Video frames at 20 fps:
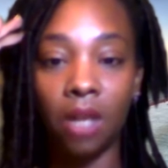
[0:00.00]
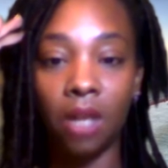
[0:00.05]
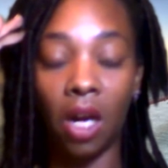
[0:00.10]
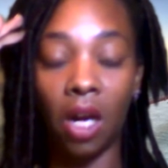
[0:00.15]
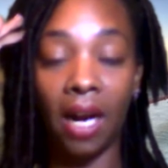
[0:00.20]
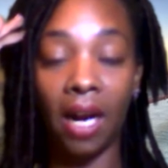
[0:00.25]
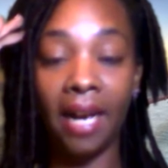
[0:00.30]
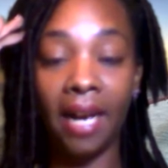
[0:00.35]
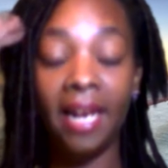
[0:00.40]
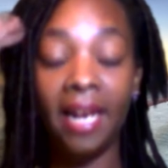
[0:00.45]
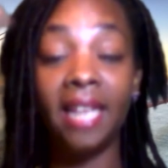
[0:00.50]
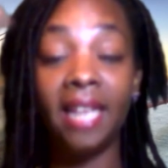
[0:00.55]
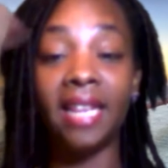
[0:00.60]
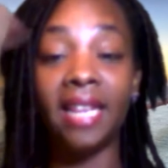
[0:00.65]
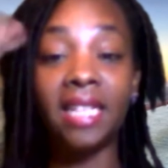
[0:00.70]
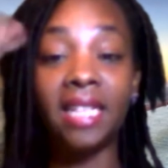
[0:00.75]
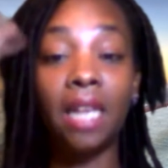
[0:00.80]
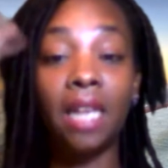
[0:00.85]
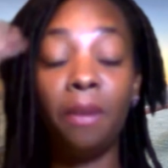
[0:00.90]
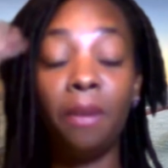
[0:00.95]
All right?
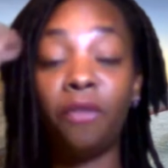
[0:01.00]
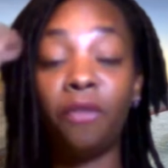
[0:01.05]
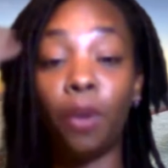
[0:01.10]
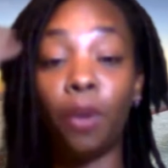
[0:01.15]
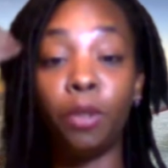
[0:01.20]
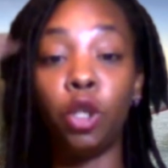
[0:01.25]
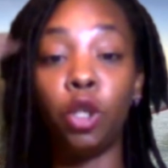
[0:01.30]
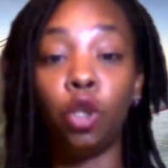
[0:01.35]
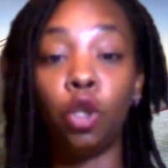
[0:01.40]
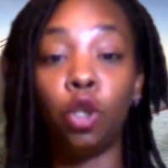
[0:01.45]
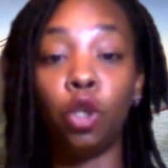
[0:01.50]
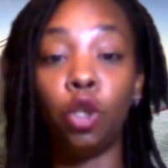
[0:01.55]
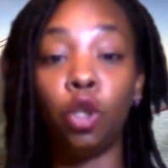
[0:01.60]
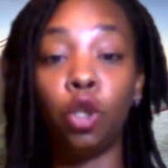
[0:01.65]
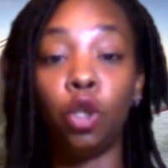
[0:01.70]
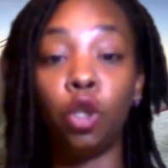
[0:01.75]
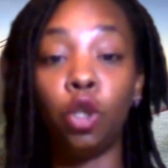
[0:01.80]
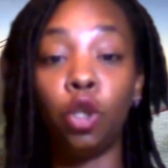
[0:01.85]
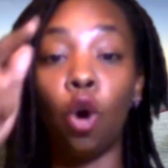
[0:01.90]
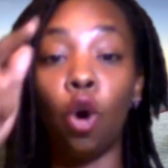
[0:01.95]
That's coming from
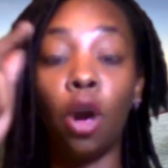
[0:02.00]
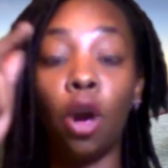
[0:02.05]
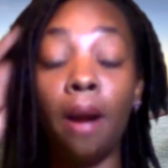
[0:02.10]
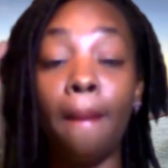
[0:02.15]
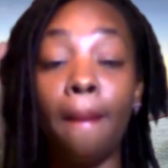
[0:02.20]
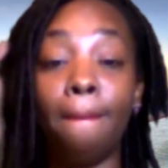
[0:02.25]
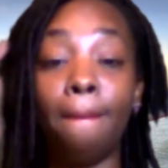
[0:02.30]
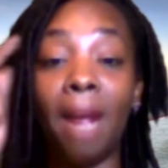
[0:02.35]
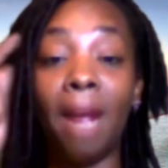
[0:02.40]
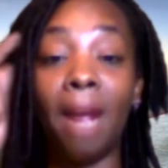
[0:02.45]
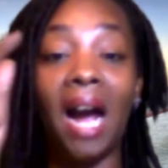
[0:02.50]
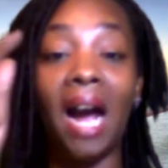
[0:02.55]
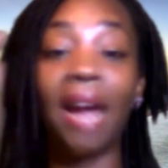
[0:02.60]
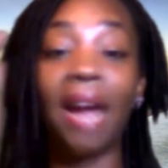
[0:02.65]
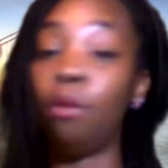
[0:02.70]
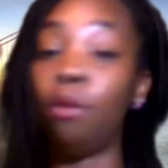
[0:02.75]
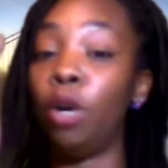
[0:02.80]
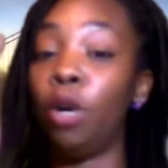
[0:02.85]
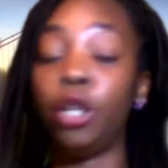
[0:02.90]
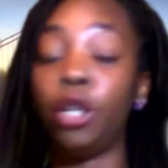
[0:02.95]
your
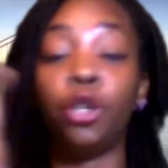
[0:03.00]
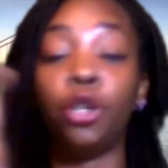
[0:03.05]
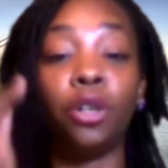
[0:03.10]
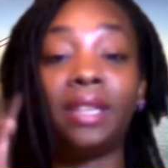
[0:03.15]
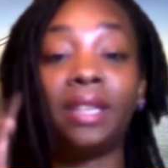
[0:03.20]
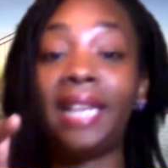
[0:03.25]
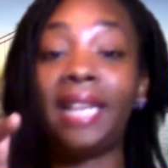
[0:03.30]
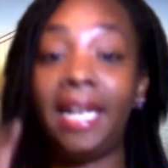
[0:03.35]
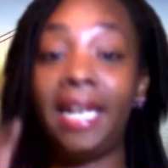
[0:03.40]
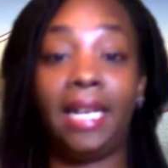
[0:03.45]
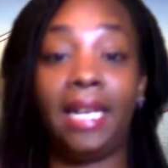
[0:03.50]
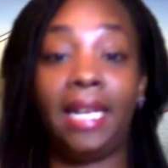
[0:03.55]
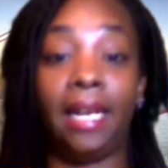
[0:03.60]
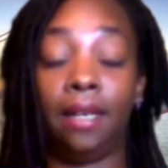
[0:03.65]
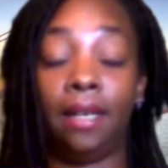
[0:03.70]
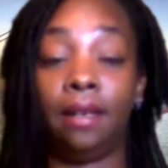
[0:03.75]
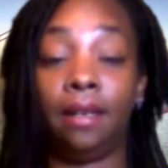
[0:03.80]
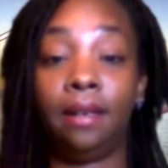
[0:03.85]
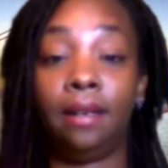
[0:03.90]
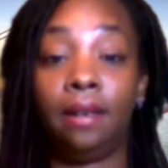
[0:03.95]
mind, what you're thinking.
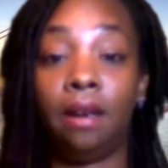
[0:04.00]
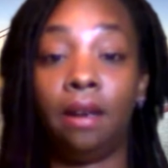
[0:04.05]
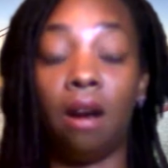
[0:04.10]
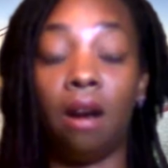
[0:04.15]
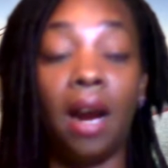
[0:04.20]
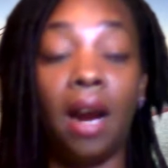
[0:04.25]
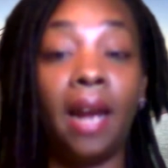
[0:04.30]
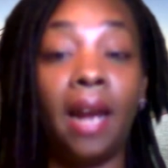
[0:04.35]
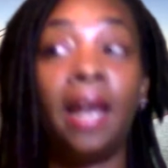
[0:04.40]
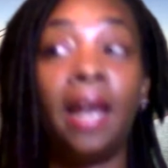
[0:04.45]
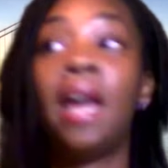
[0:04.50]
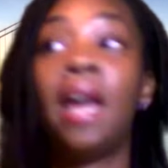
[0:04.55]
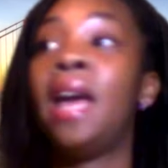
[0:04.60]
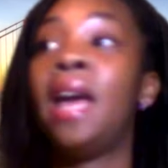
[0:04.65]
All right?